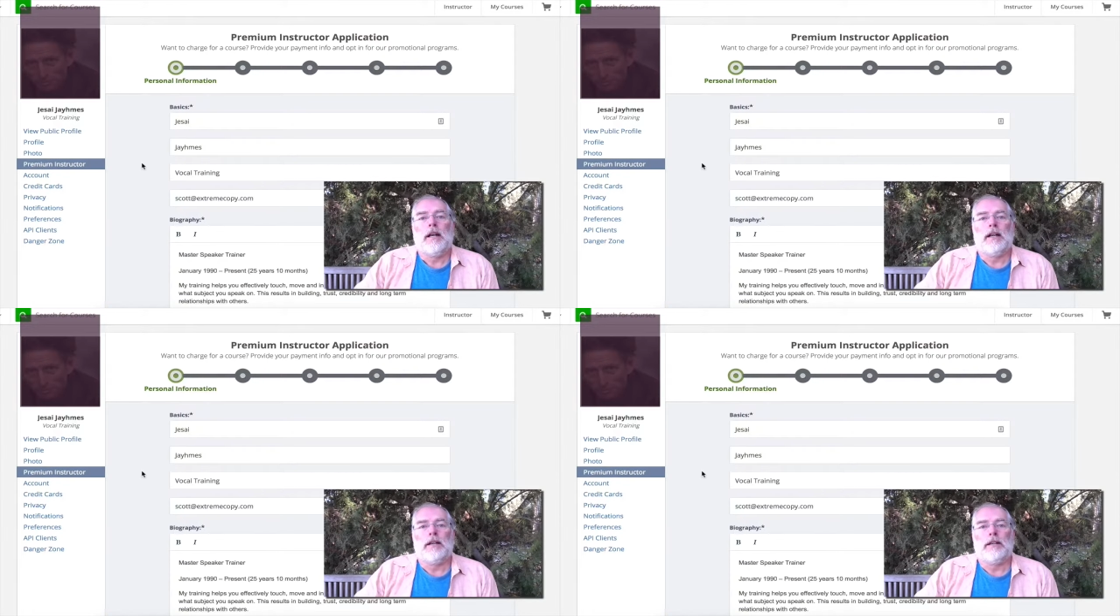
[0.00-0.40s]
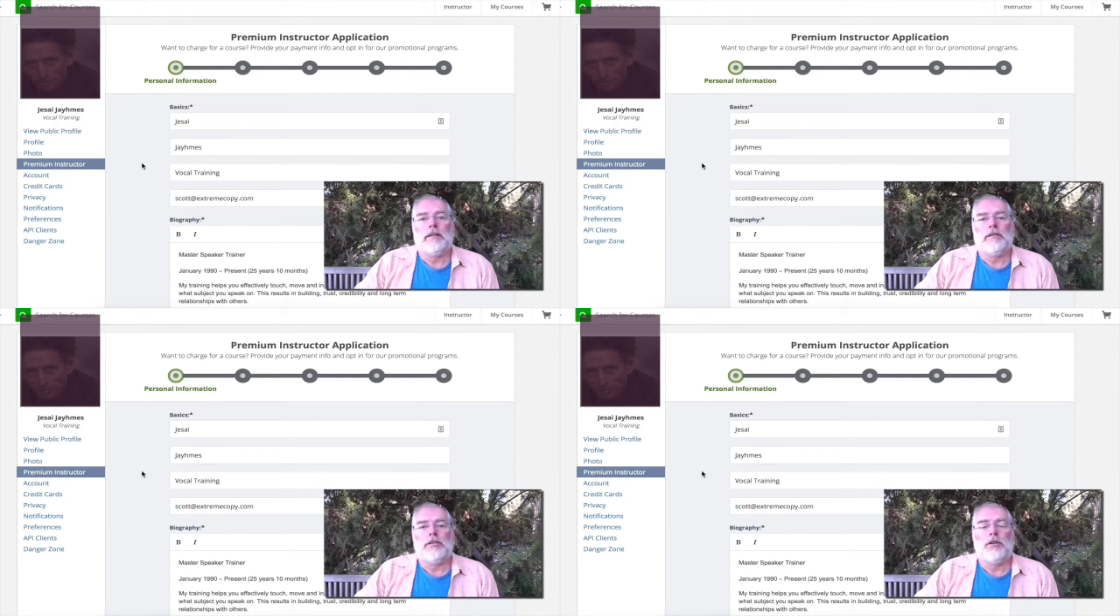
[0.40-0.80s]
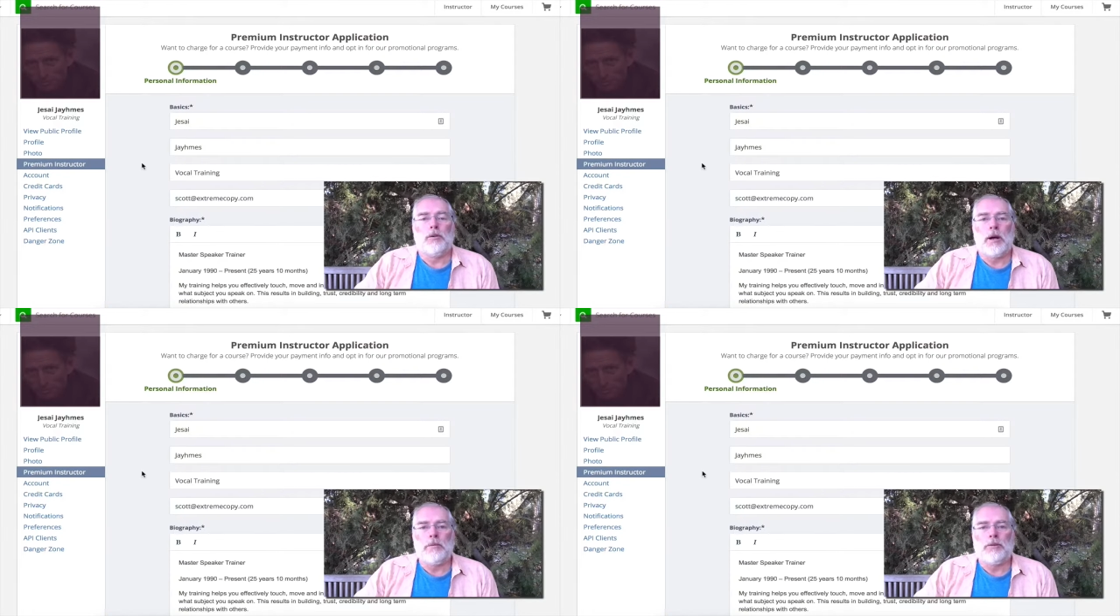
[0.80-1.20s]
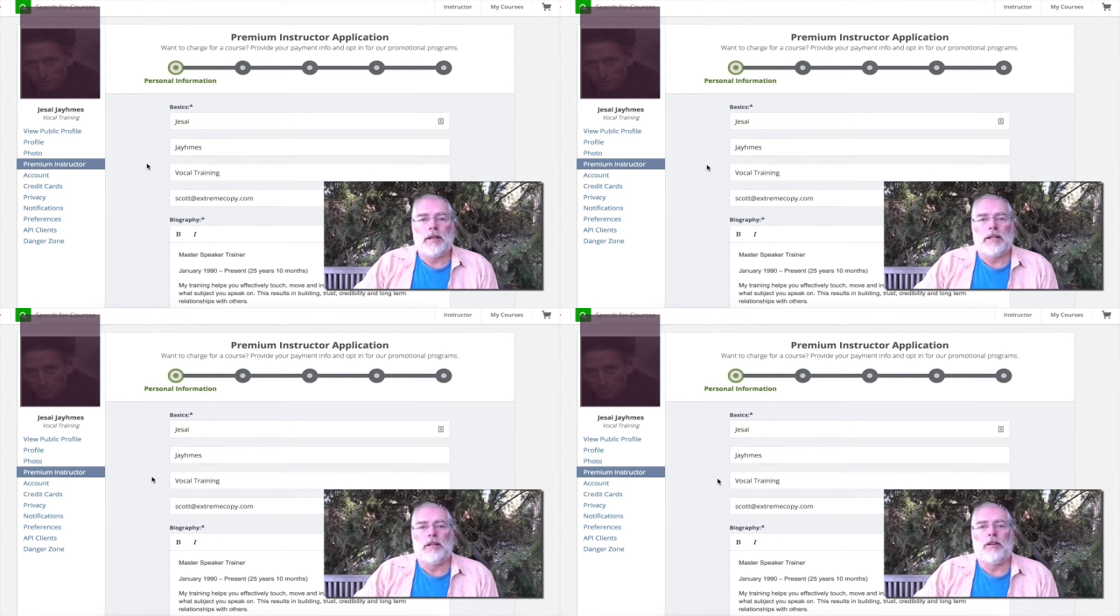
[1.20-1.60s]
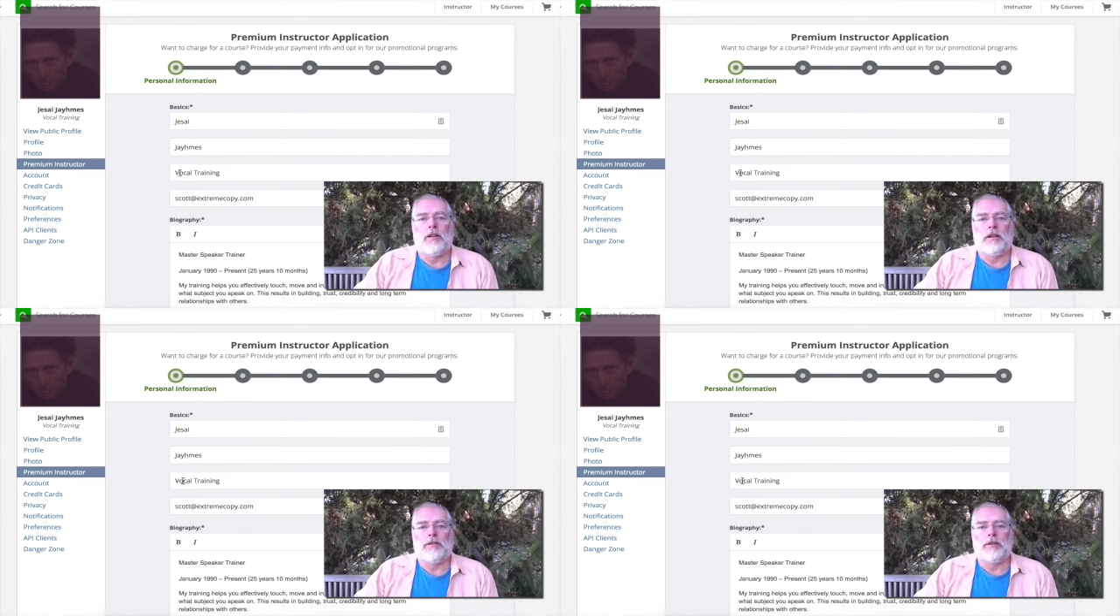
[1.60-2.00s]
uh, your website, and all
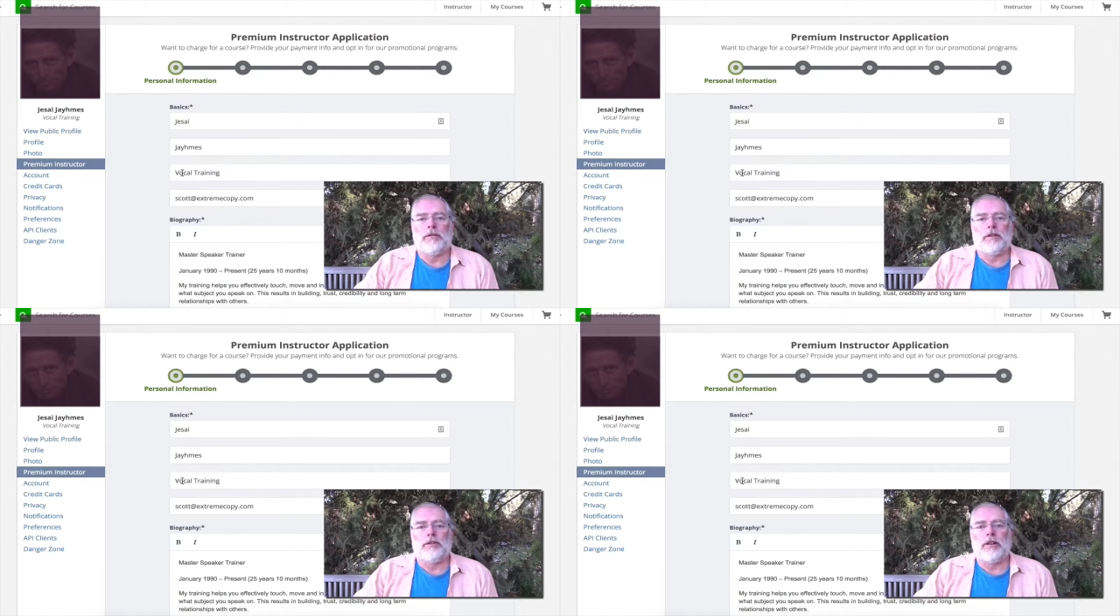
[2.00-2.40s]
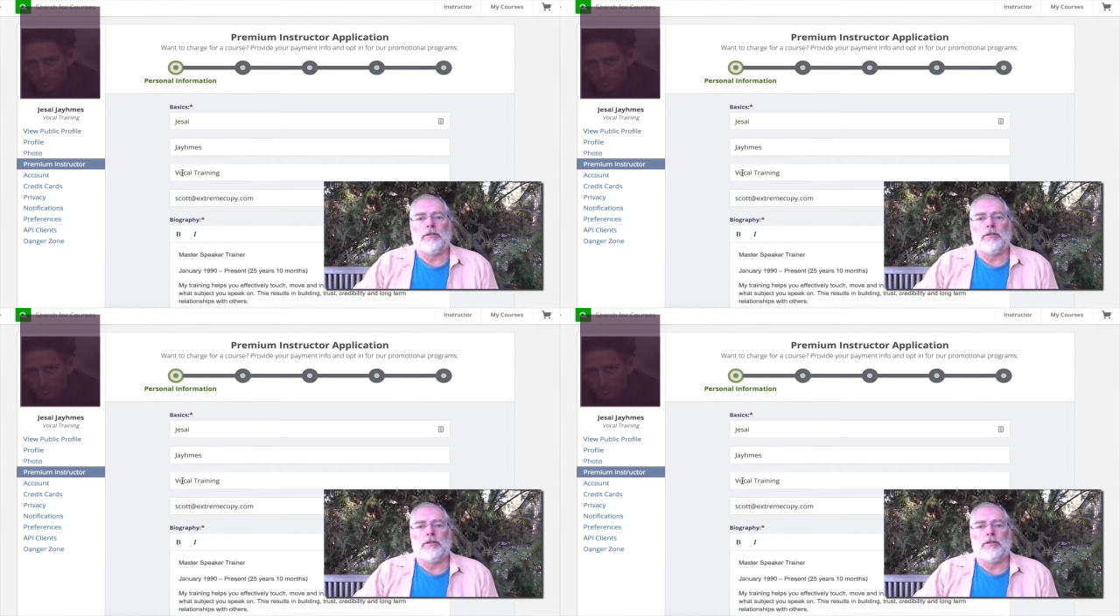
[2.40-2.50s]
that sort of other stuff.